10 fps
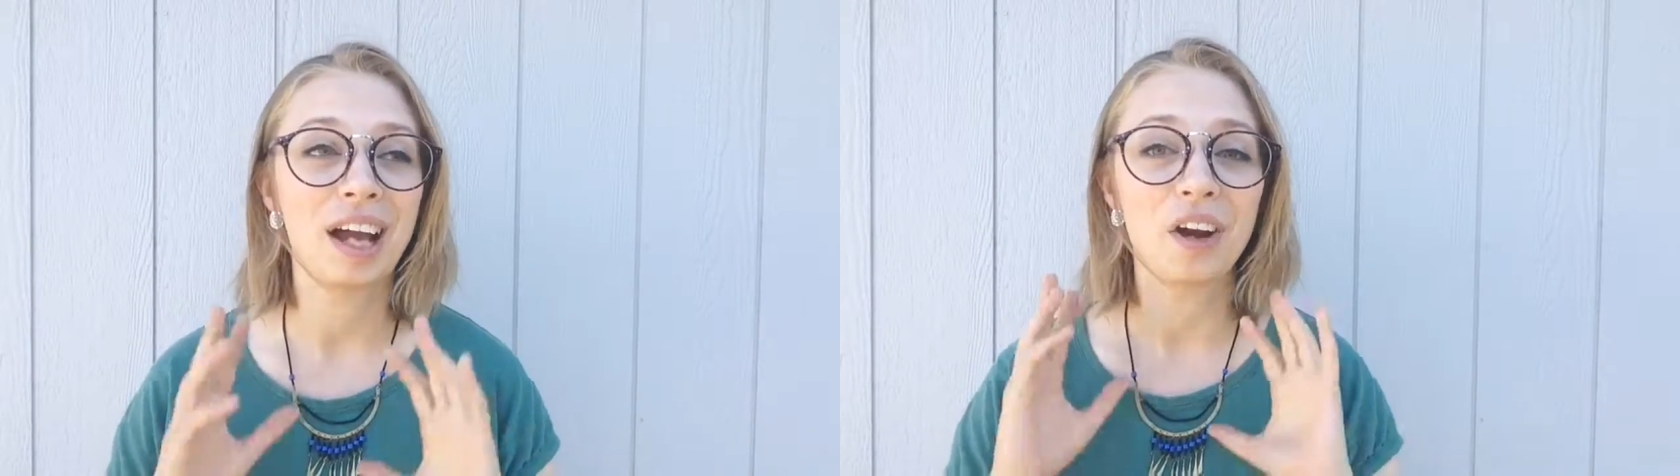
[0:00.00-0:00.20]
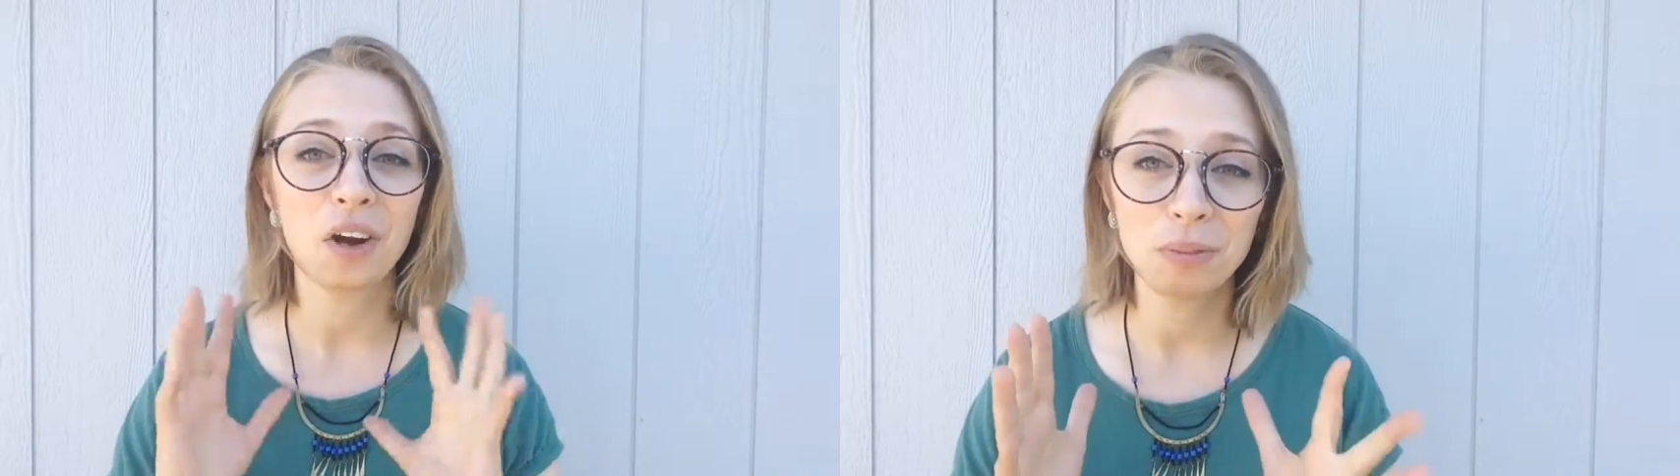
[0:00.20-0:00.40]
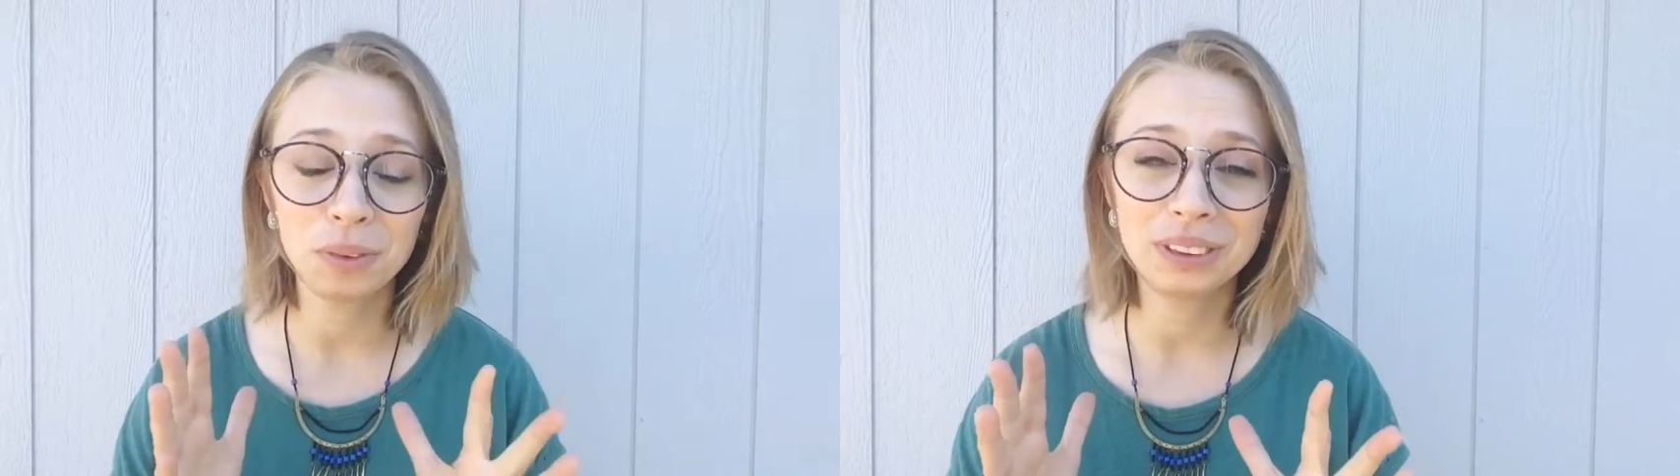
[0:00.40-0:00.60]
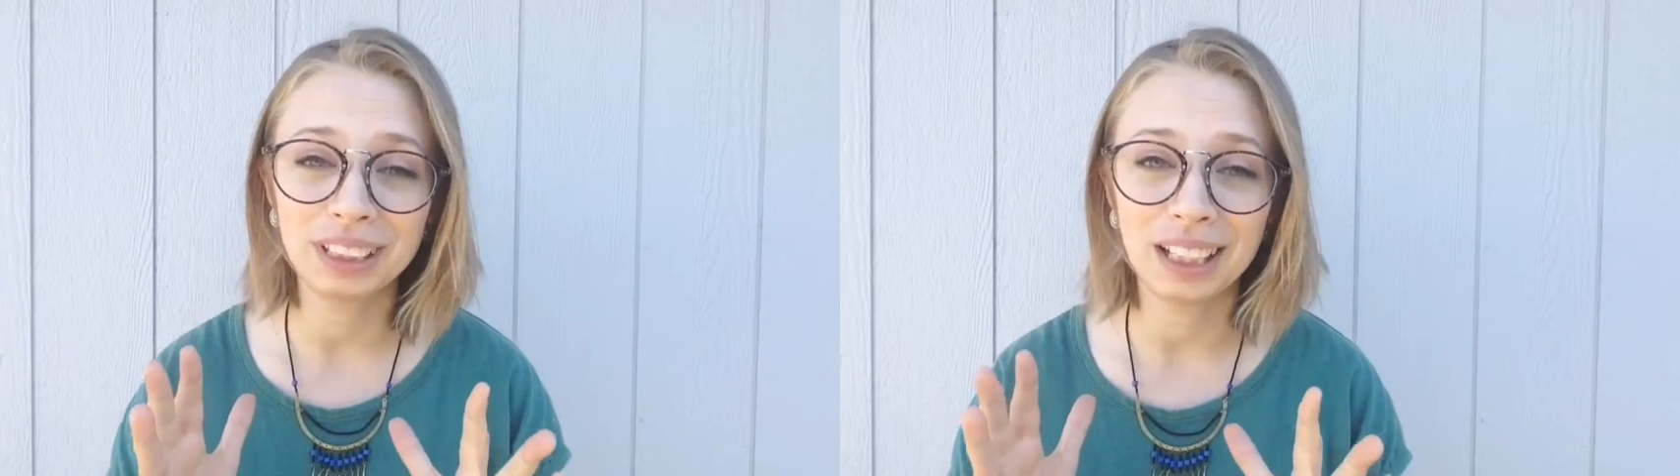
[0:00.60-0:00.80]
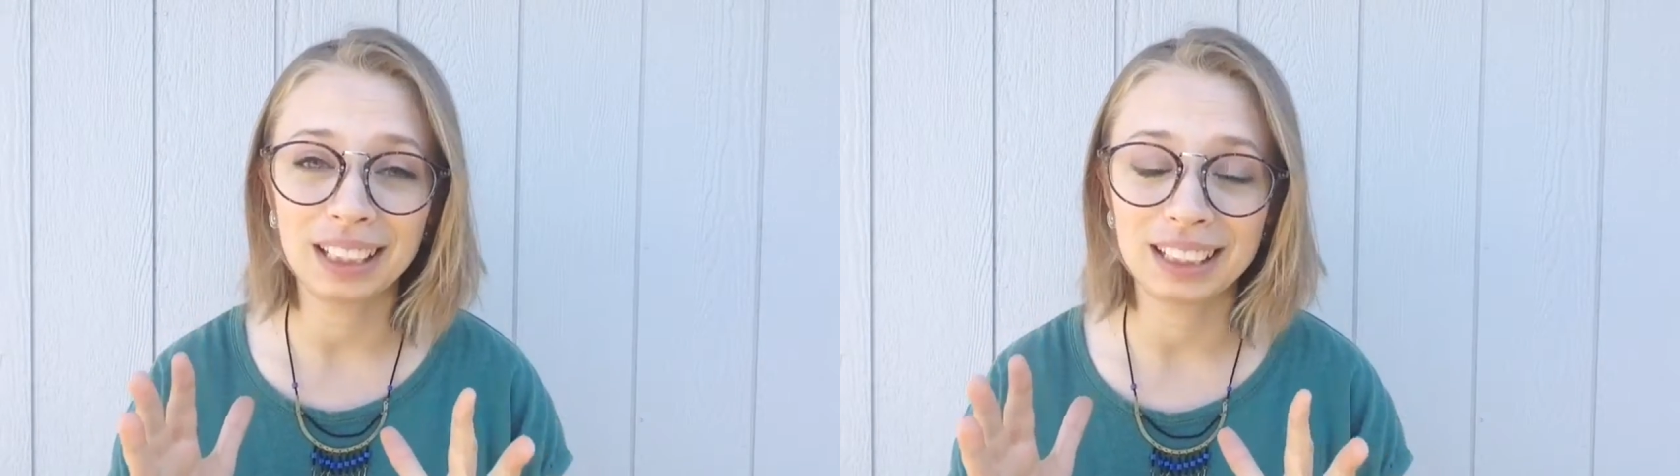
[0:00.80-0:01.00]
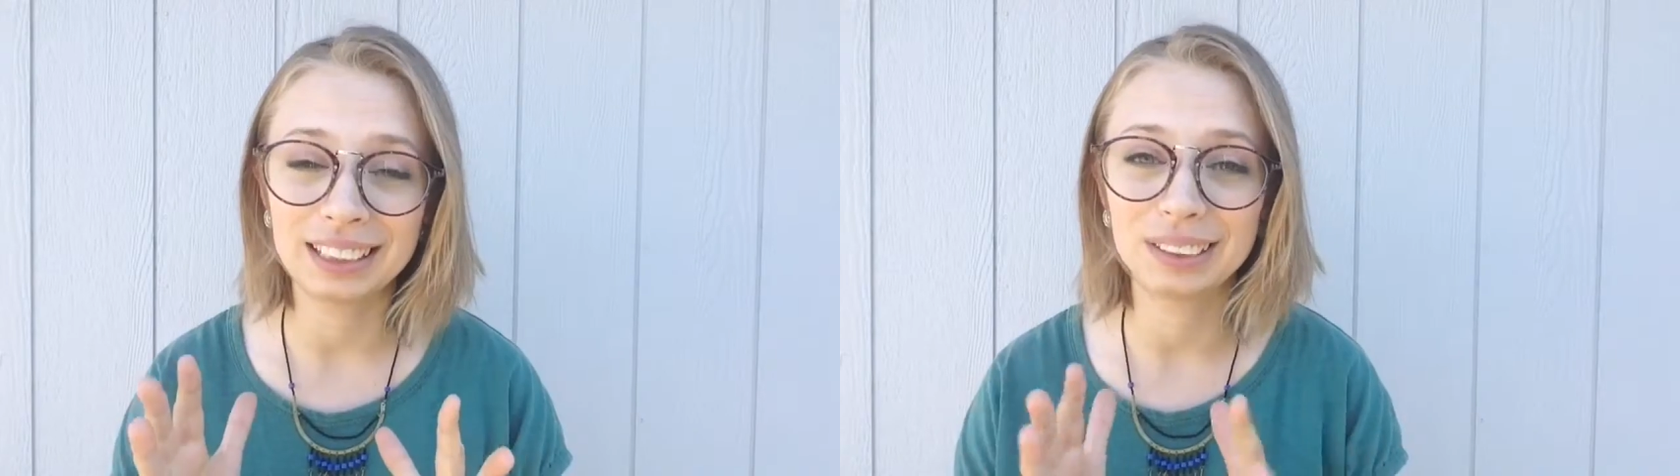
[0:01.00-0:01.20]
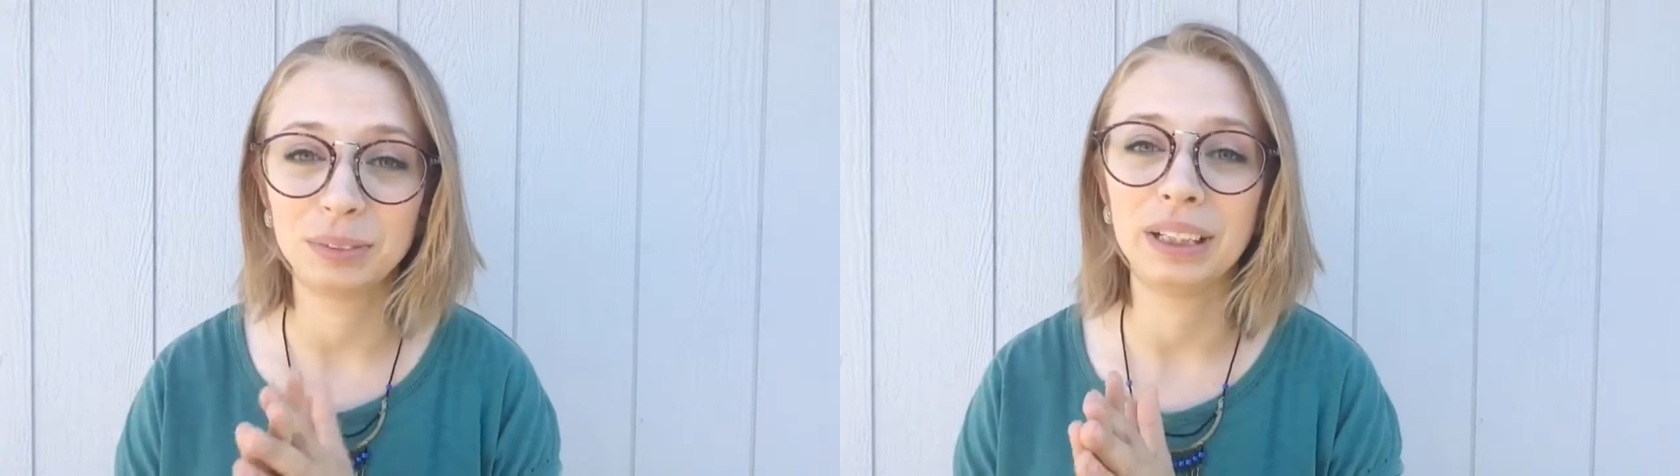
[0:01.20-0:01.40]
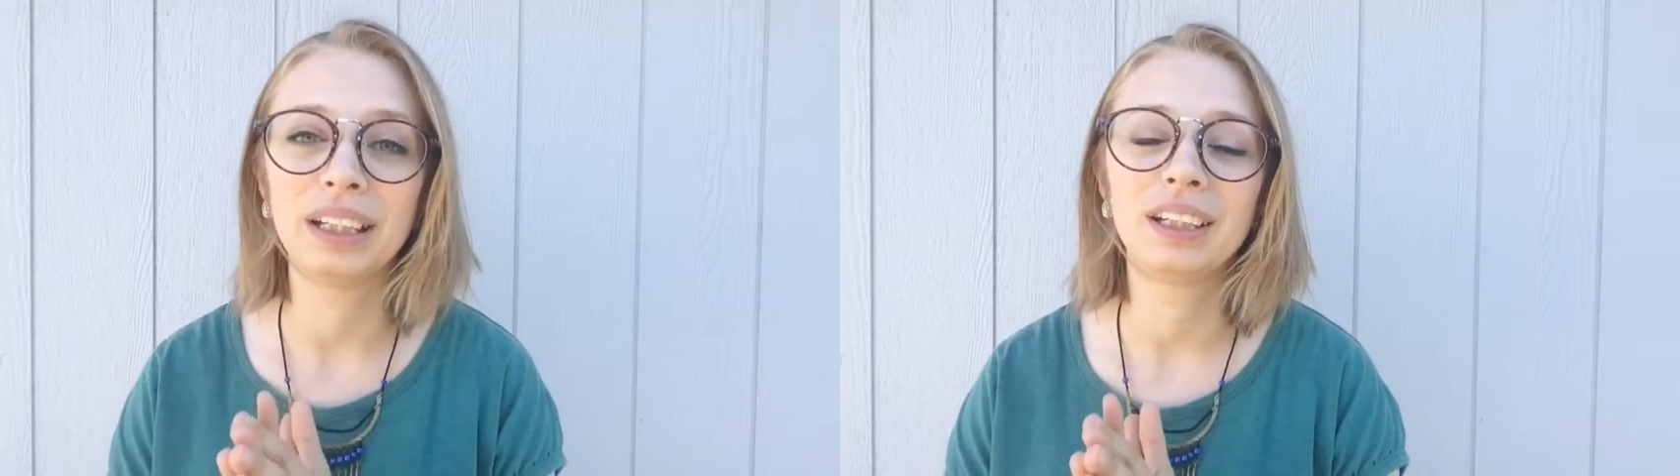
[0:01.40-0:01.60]
I almost said it this
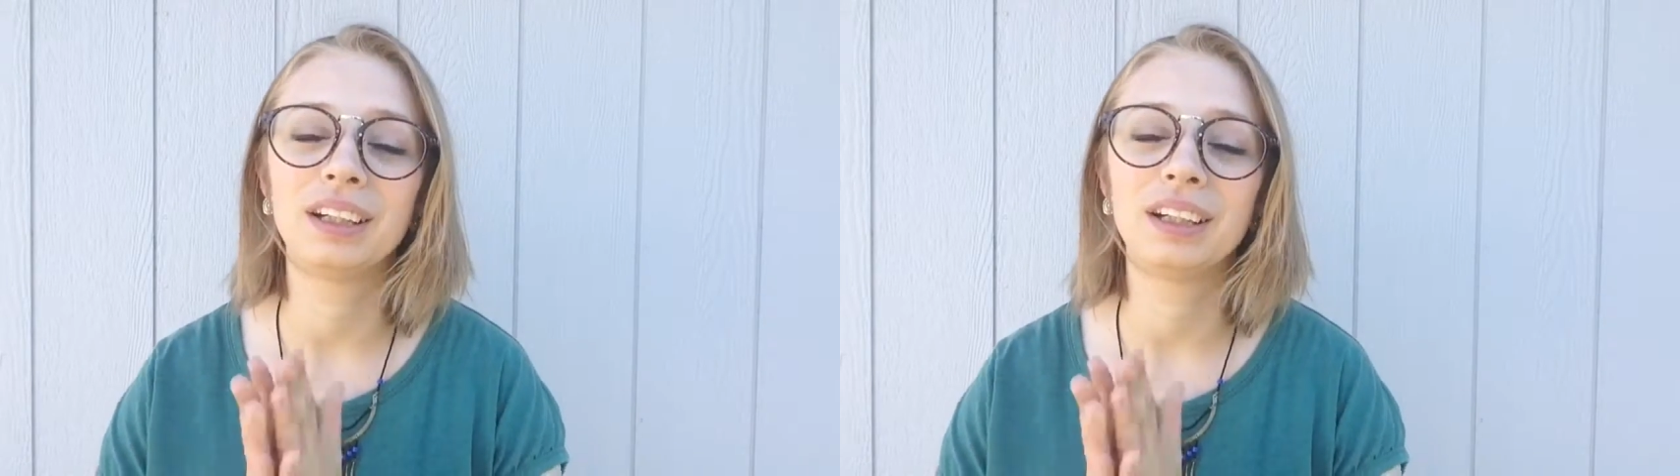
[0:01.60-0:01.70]
week,